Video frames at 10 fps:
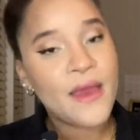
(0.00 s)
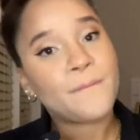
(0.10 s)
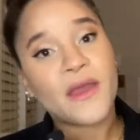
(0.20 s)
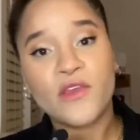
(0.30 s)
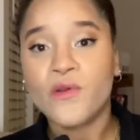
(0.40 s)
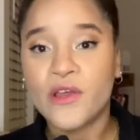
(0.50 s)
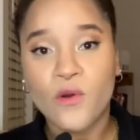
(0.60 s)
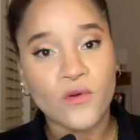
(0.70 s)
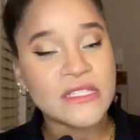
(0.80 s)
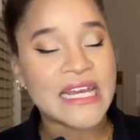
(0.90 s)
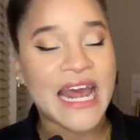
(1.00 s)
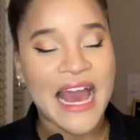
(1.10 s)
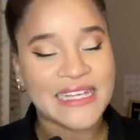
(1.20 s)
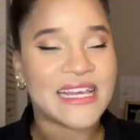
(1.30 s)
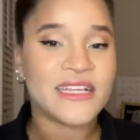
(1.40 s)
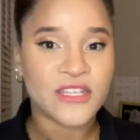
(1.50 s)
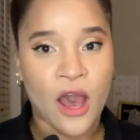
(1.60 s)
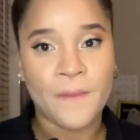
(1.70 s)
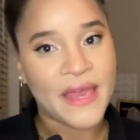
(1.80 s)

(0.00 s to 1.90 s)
but you can hold it as a top